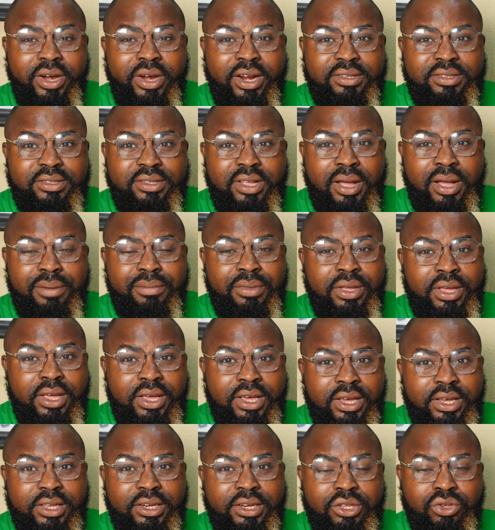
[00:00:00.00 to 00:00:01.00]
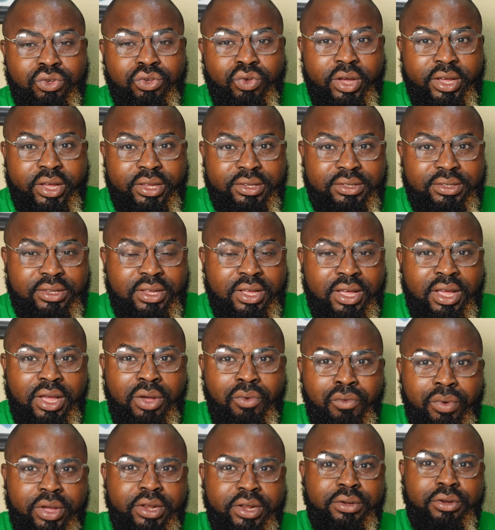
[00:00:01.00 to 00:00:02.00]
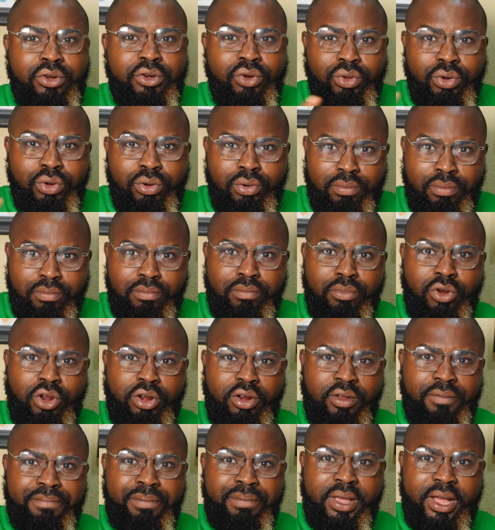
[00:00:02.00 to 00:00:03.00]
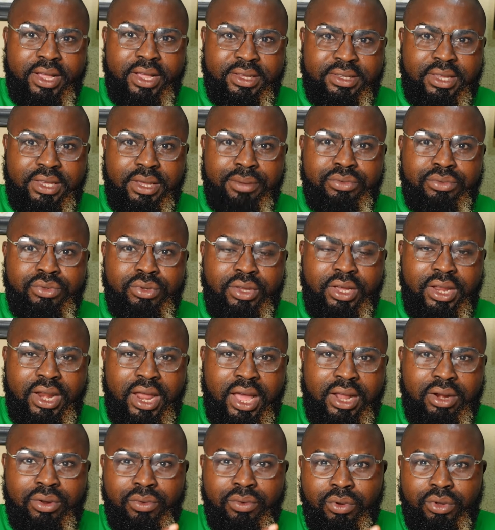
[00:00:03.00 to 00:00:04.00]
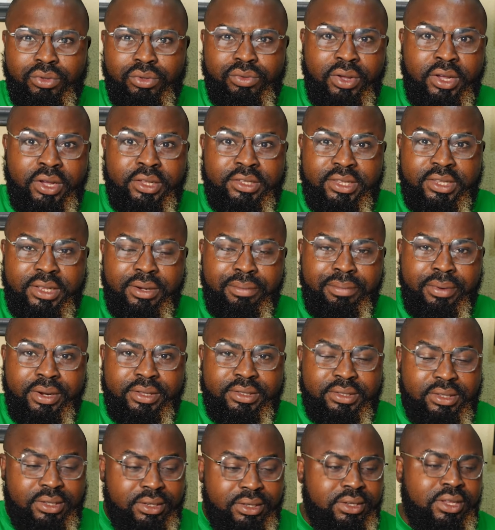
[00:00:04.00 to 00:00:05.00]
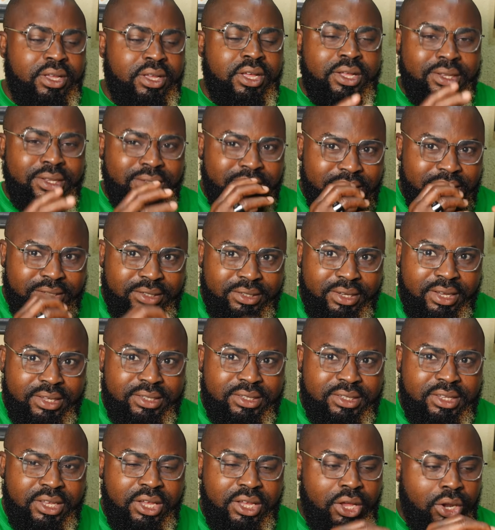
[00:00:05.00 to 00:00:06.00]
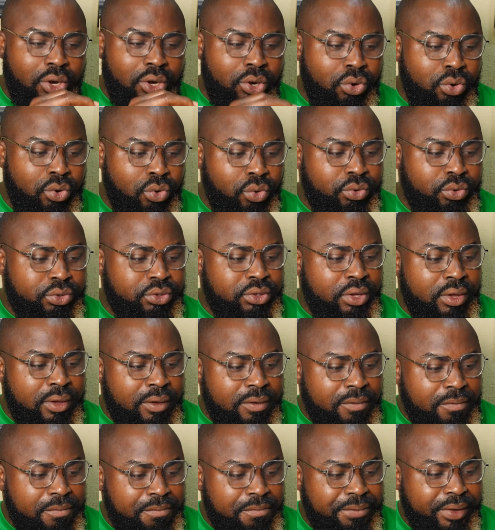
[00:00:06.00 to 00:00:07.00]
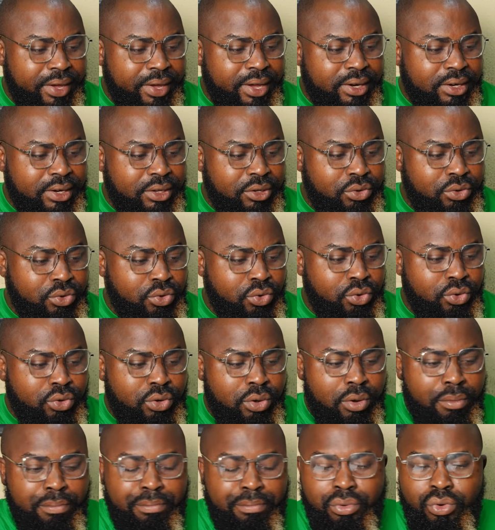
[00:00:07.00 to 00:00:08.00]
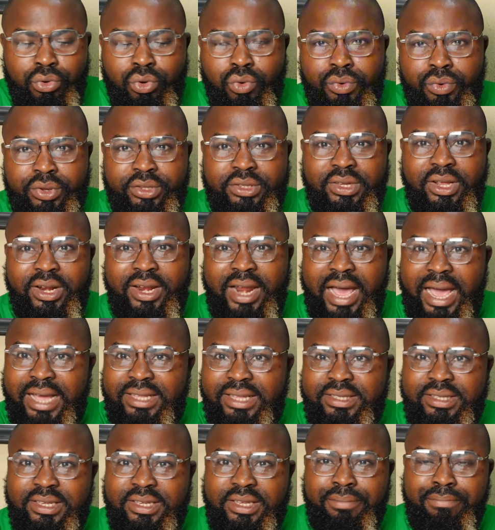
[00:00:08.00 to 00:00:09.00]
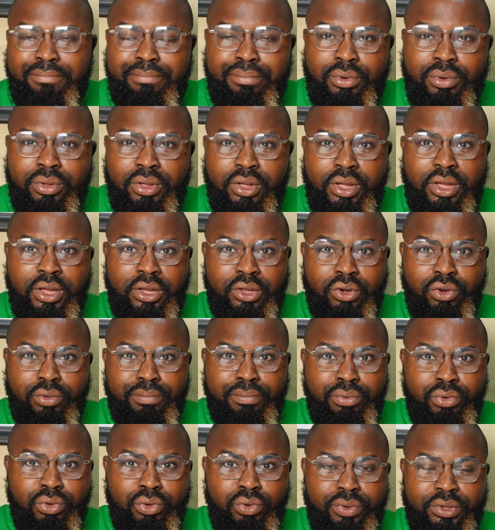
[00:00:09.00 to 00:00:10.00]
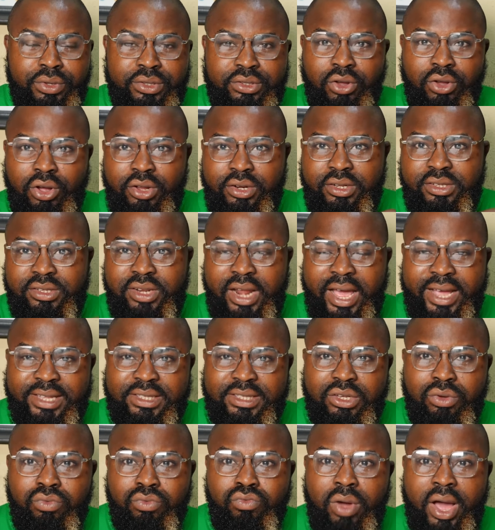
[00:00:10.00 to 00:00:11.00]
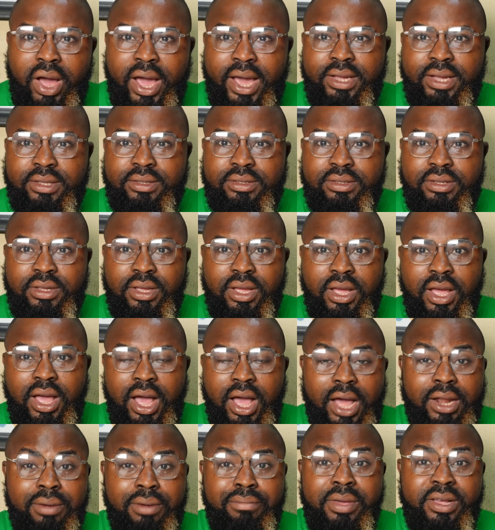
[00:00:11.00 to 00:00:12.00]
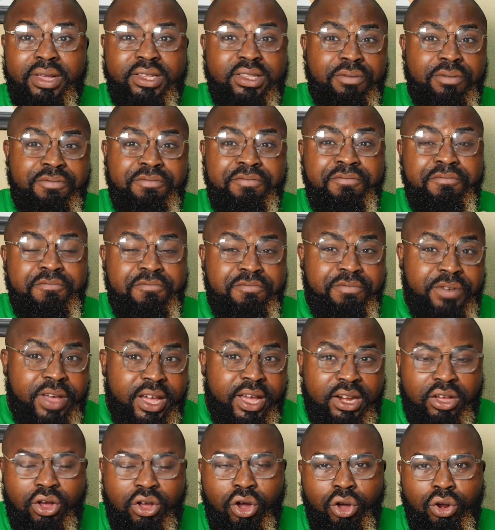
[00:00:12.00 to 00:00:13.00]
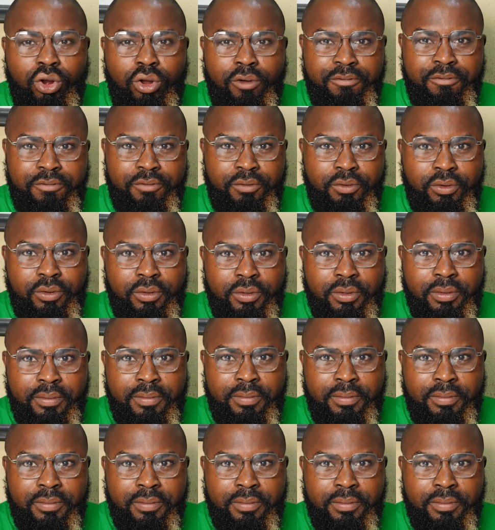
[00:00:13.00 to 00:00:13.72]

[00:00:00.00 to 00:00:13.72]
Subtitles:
Wrexham in the US, when, you know, a lot of players came together and, of course, were celebrating, the jersey looked very good. Blue with a lighting, you know, blue with all these lighting whites, and makes it very colorful.